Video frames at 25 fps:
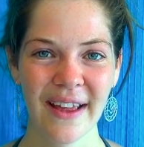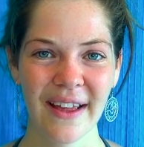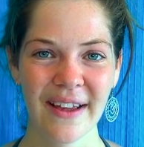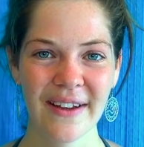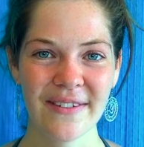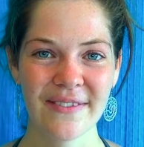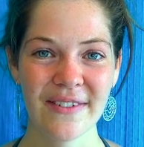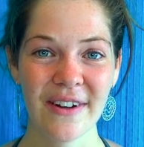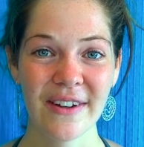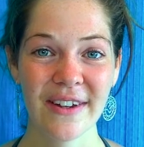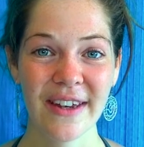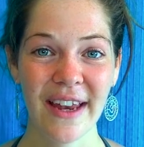
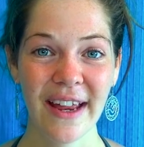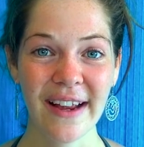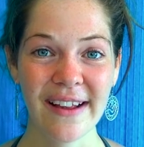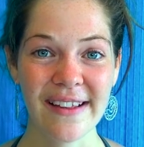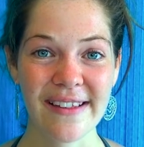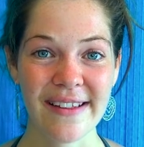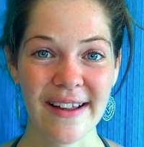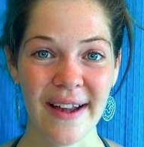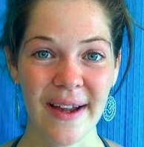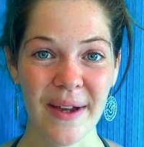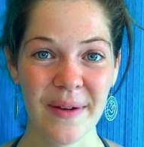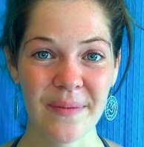Well,
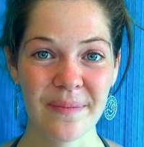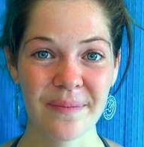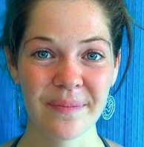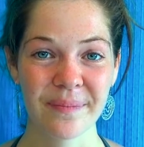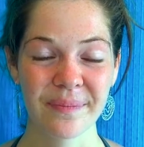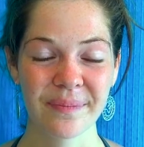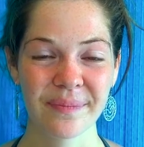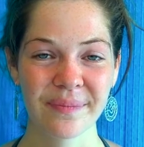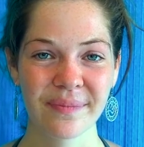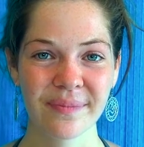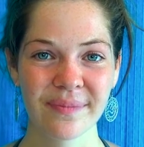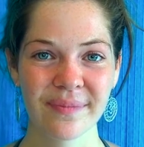next time,
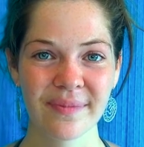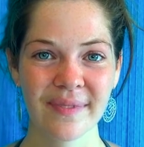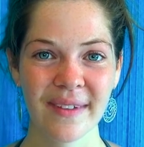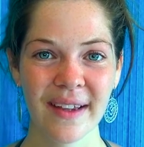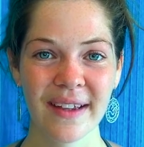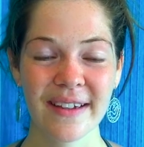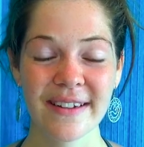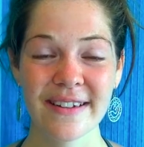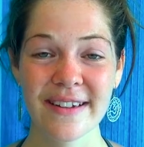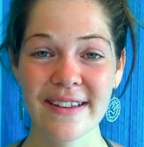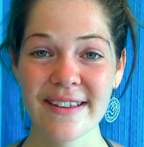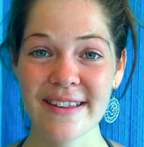
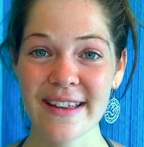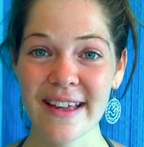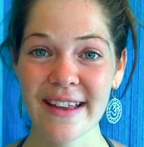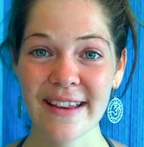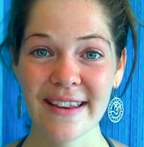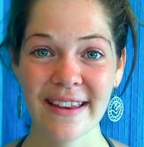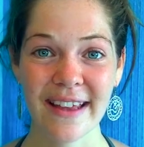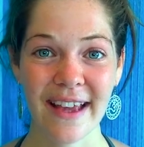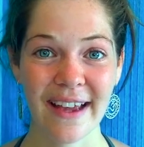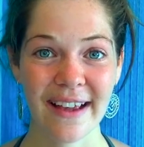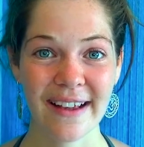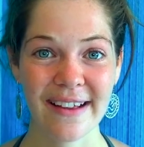just say
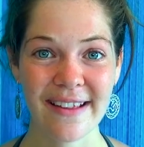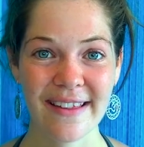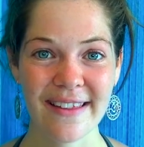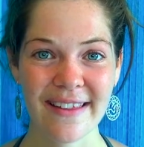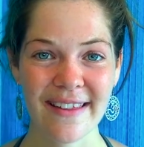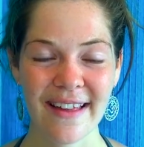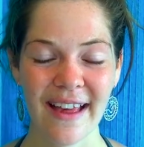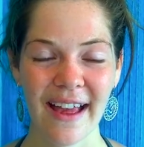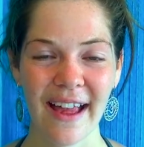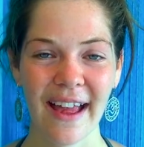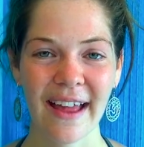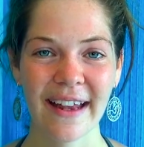
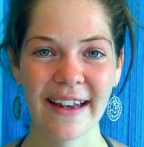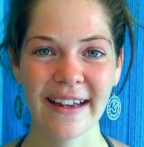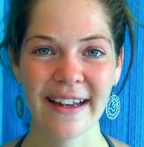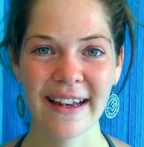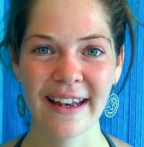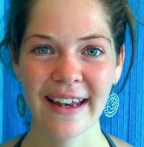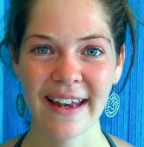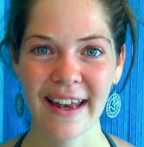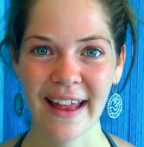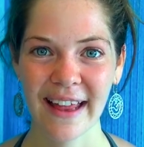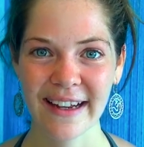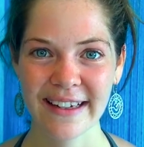thanks
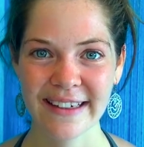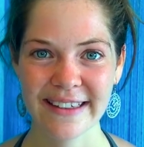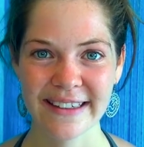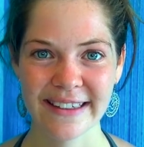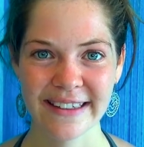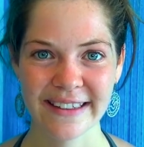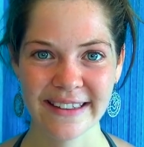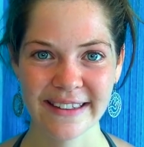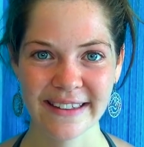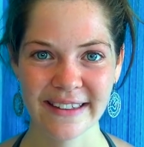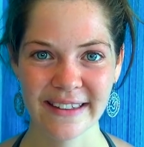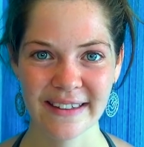and let it
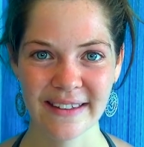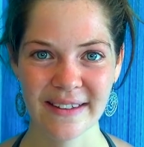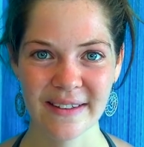in.